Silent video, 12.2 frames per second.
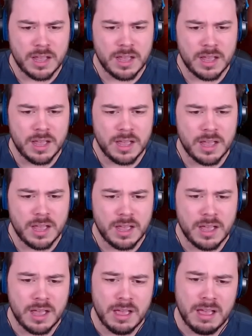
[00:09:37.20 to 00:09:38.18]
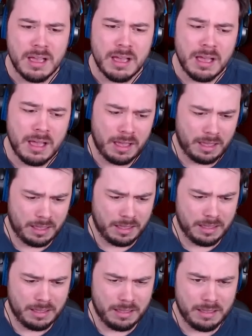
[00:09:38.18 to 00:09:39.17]

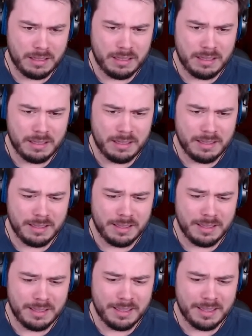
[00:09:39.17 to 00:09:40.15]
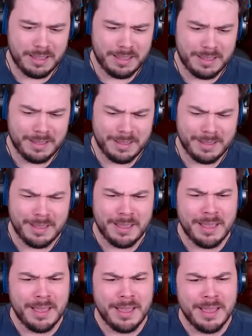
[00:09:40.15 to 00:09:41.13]

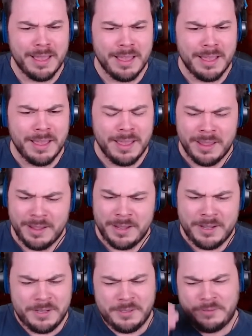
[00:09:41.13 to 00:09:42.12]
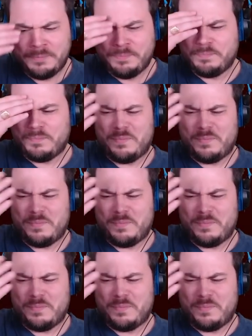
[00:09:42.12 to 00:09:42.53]
(silence)